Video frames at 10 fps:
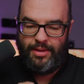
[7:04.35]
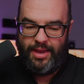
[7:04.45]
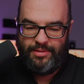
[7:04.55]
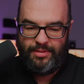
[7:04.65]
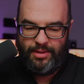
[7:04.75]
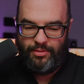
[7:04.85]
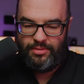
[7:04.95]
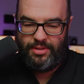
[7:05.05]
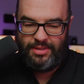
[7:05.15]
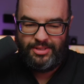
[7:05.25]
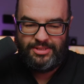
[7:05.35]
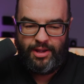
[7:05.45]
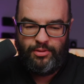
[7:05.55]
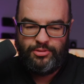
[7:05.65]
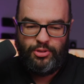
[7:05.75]
And, the
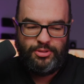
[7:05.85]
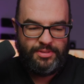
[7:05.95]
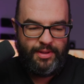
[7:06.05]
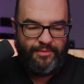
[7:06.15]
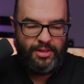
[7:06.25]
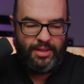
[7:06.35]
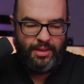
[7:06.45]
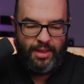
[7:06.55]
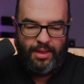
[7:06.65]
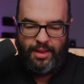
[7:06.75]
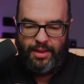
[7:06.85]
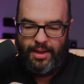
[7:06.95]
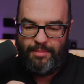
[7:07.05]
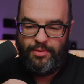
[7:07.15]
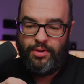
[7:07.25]
Cyclone 2 specifically,
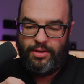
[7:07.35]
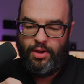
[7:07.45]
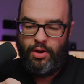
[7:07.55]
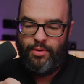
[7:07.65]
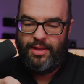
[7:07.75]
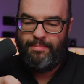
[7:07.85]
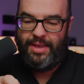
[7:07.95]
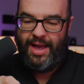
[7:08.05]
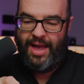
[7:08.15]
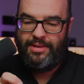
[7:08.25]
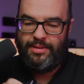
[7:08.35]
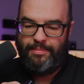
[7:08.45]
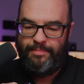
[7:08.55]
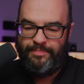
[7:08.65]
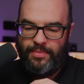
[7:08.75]
you can go behind
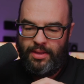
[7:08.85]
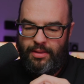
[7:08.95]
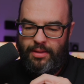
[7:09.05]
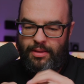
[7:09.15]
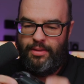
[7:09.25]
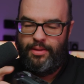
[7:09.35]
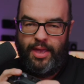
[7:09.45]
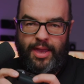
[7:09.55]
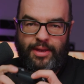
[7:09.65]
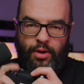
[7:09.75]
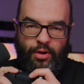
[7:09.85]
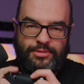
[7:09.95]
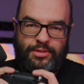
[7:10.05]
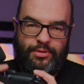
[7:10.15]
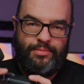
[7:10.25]
them and
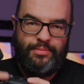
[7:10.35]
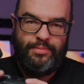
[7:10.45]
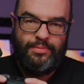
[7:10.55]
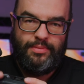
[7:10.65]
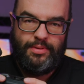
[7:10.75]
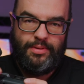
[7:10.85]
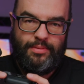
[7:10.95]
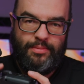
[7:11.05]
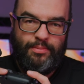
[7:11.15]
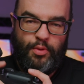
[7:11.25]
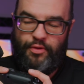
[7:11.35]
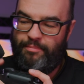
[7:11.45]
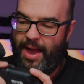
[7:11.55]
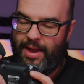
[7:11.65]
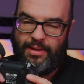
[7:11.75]
also move
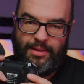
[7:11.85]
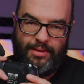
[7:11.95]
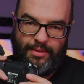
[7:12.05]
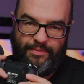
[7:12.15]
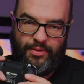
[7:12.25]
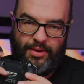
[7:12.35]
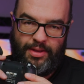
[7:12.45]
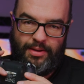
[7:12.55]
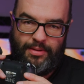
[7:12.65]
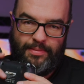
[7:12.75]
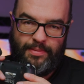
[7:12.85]
back, if you can hear,